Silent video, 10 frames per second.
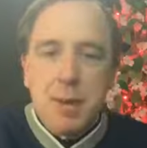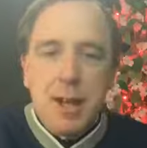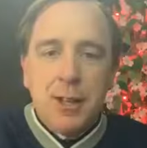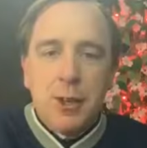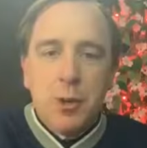
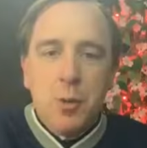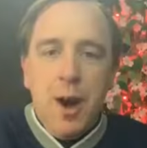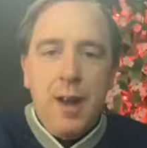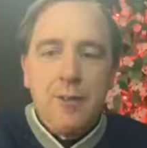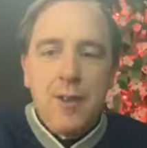being the good
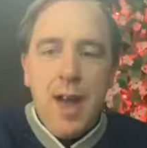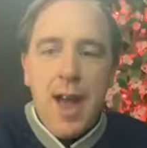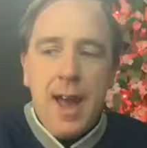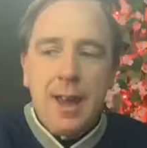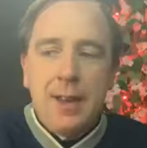wife
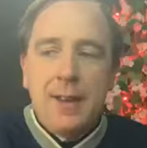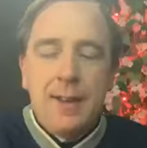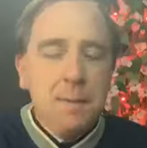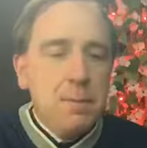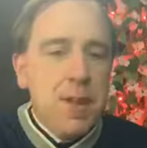and
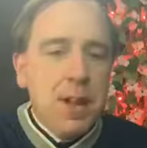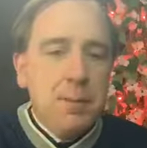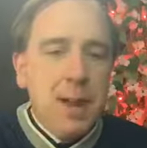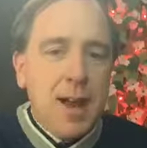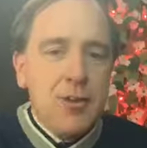telling
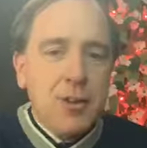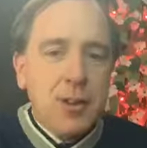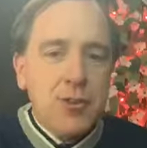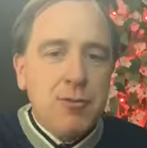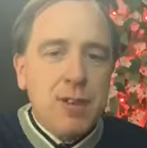me I should
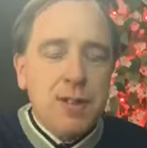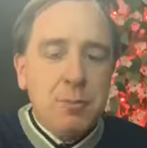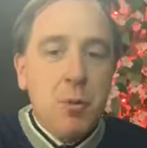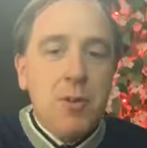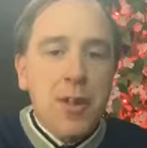address it
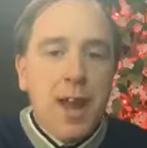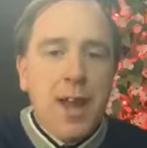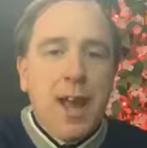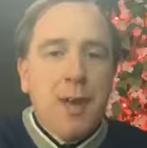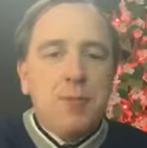more than I
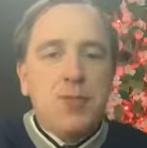am.